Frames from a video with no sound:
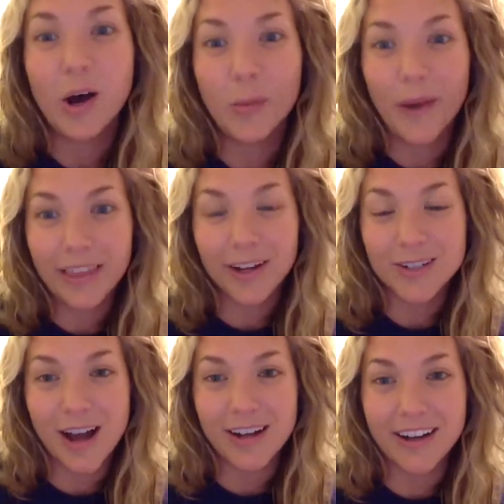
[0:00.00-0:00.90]
with her
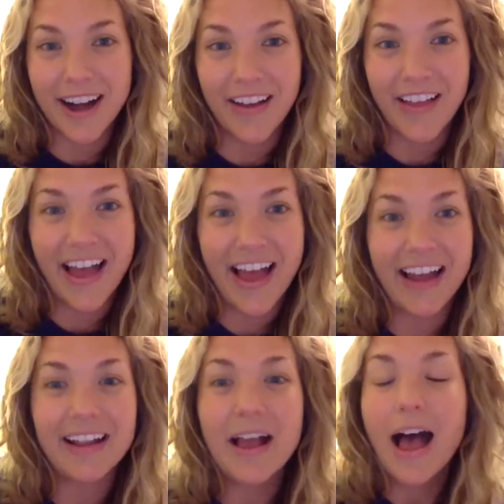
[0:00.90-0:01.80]
daughter
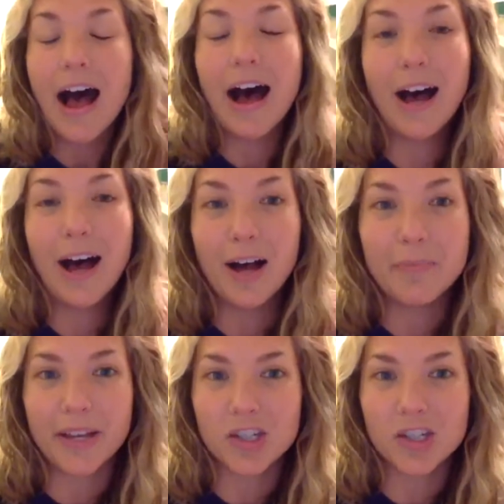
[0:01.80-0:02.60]
Caroline because